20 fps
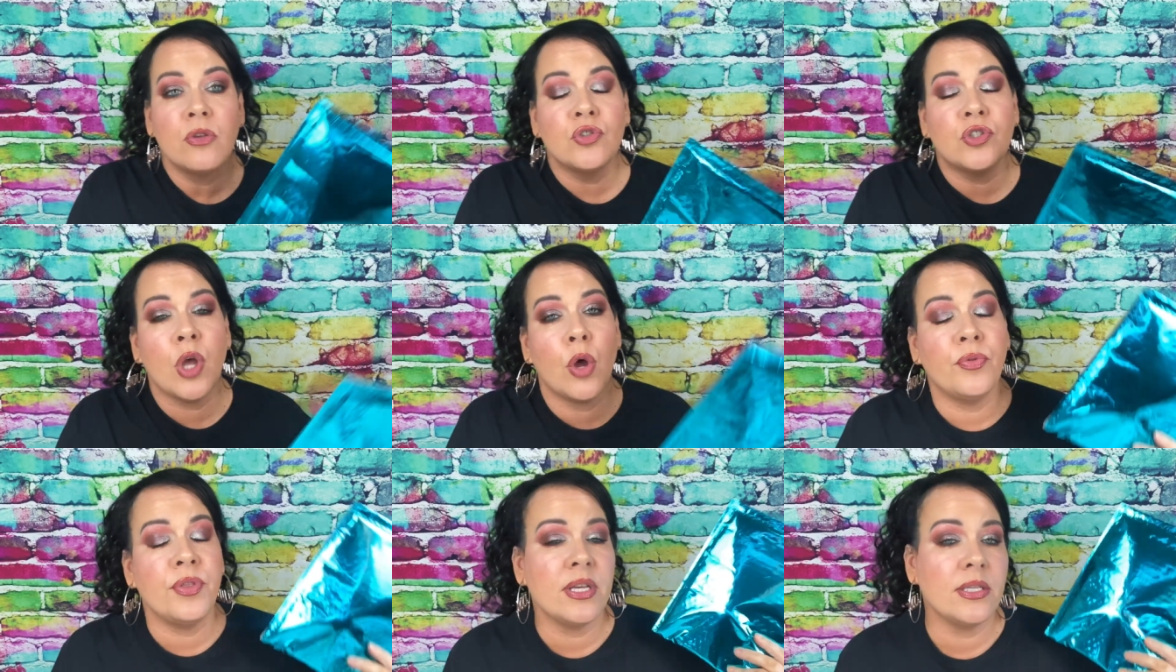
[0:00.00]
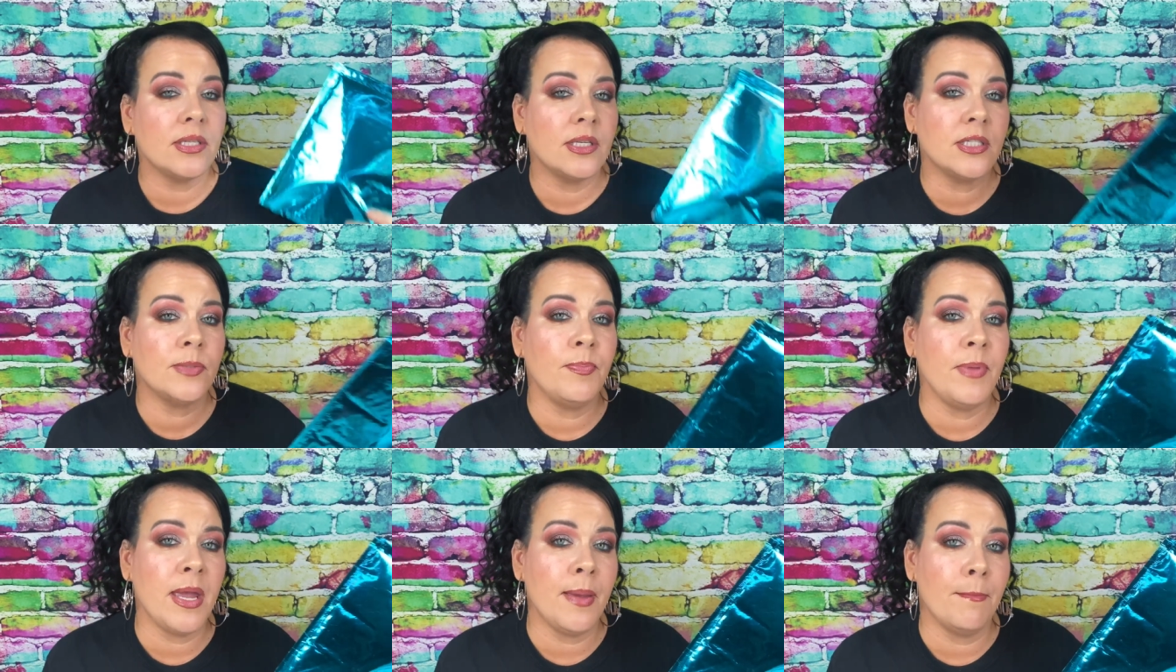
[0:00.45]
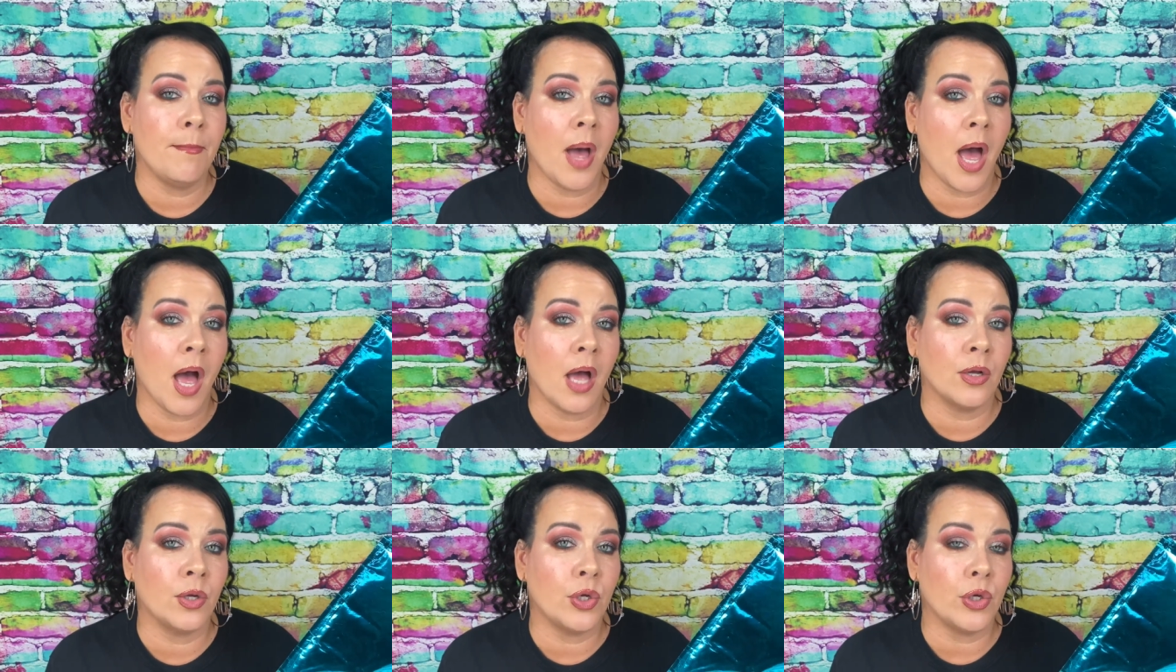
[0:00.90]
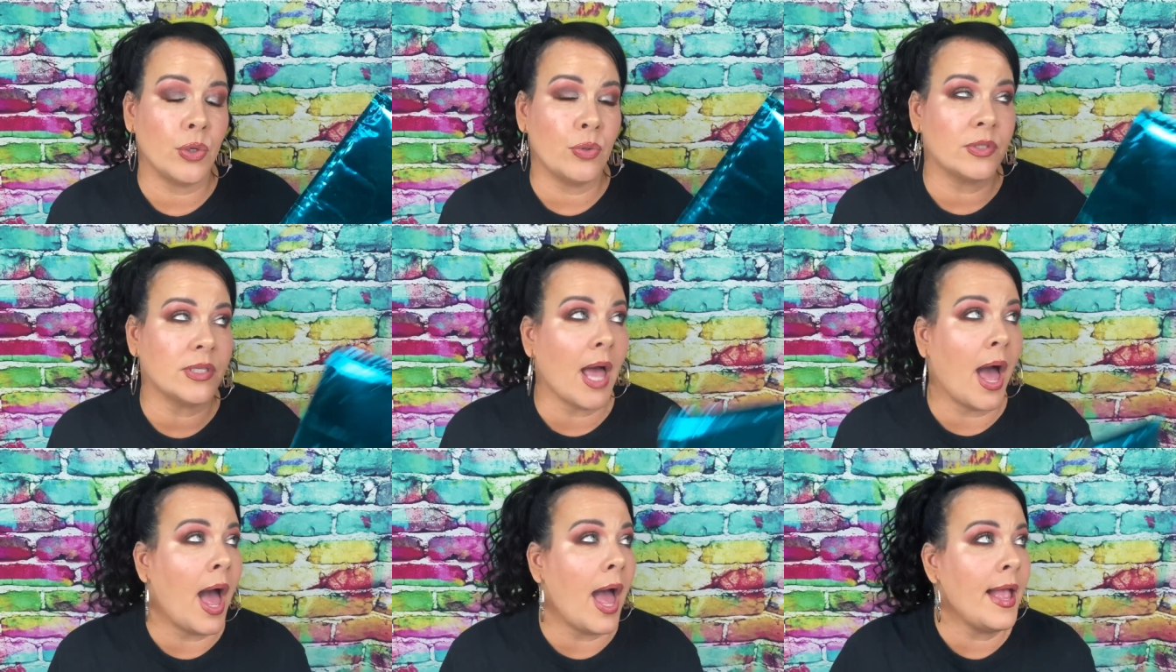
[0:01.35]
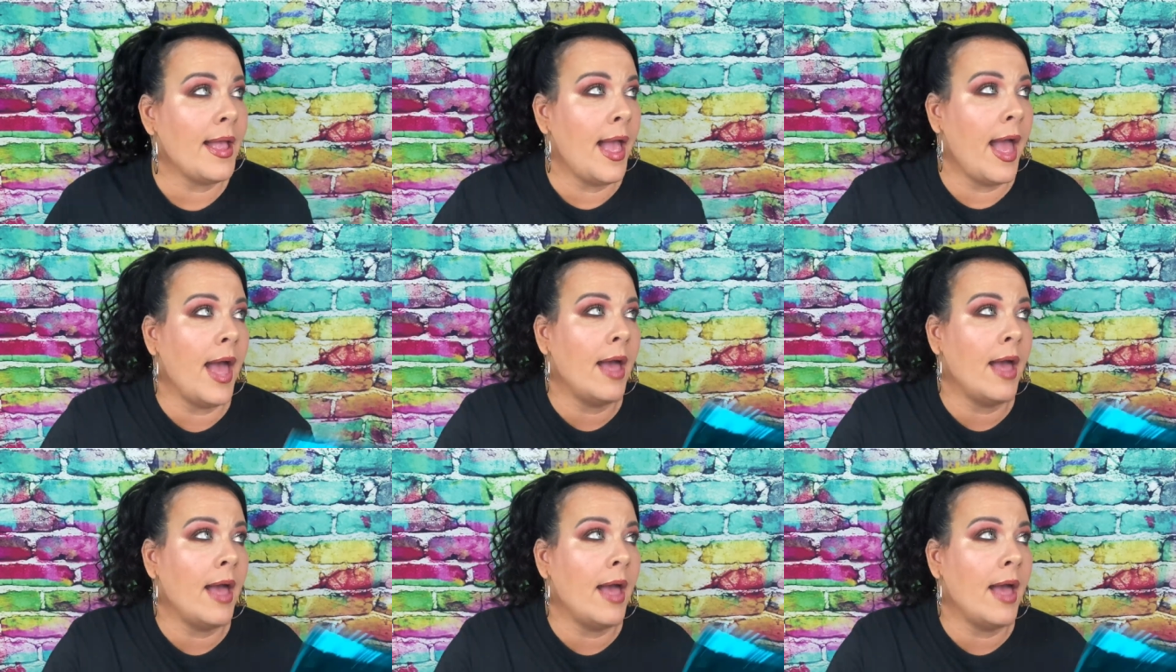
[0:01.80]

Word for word: So this is Mint Mongoose. I